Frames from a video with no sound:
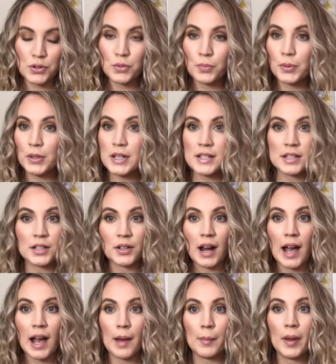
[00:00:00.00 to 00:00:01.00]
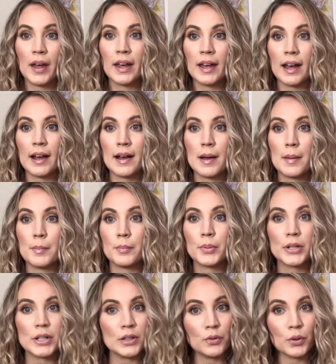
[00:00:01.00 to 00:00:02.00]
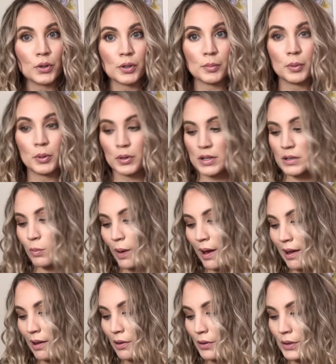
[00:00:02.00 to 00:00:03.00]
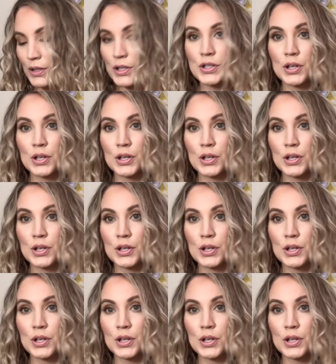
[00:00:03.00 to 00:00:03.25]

super easy to grab, pretty affordable as well.